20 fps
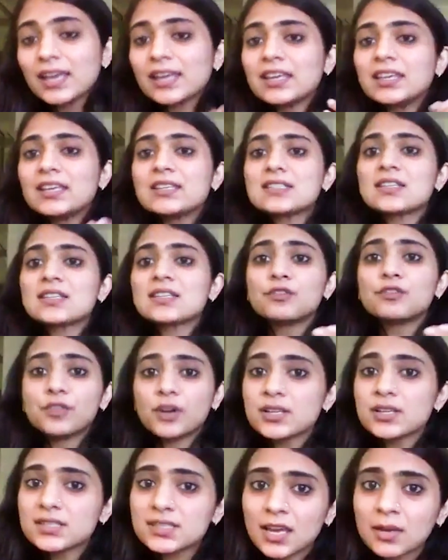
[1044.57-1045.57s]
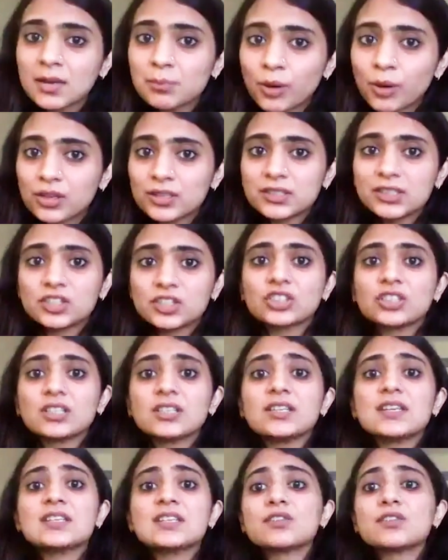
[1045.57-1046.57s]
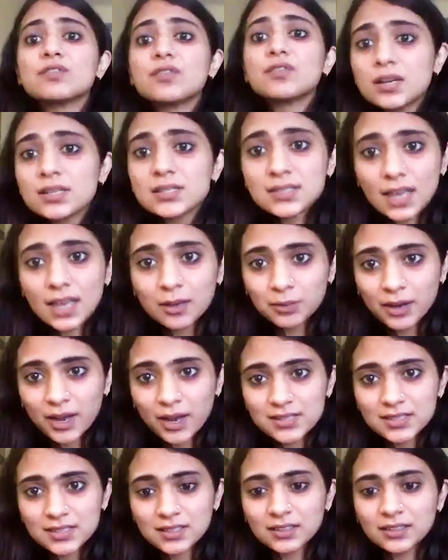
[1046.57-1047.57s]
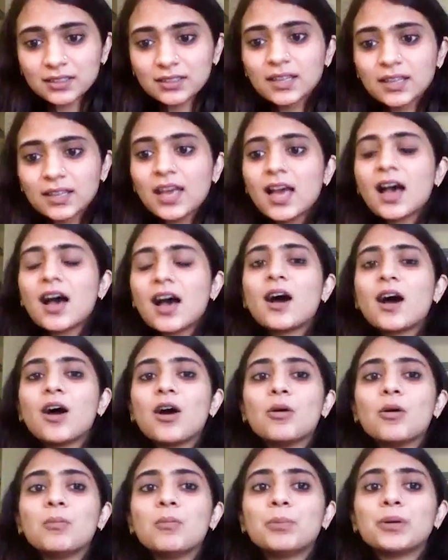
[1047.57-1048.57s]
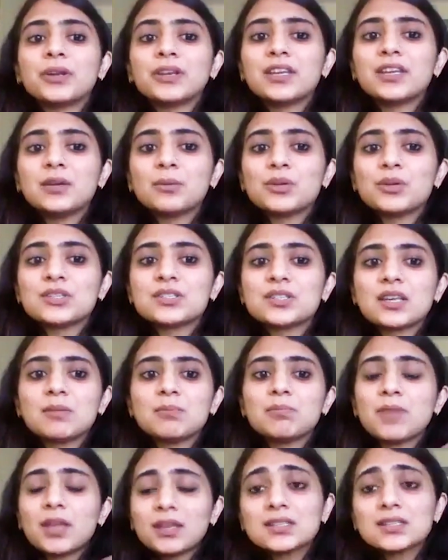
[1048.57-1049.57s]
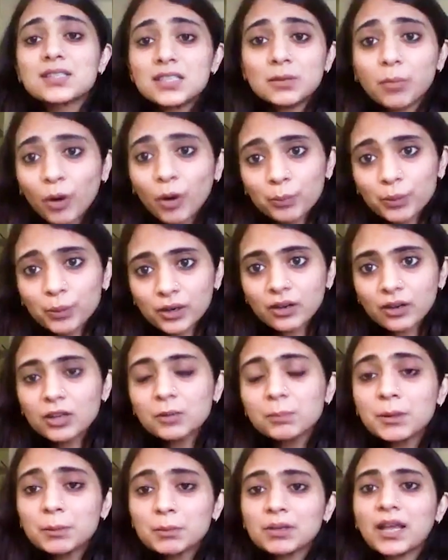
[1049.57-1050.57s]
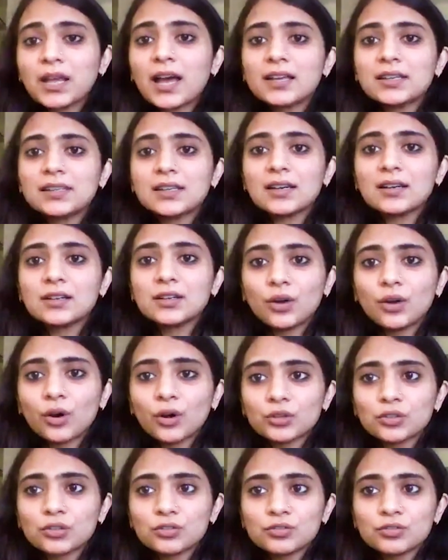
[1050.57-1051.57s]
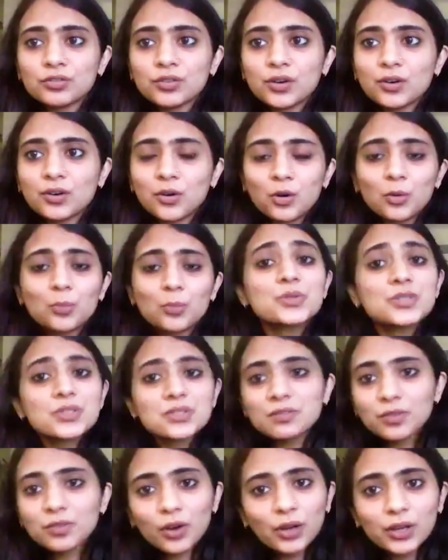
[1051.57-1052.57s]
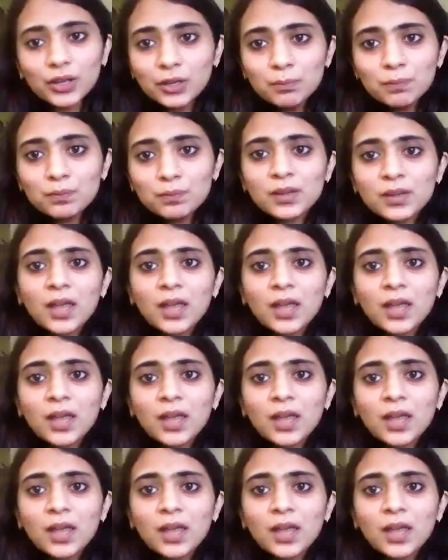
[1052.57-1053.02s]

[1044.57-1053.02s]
He's a first-time politician, he's a first-time president, um, but he was immensely popular, and people had a lot of hopes for him.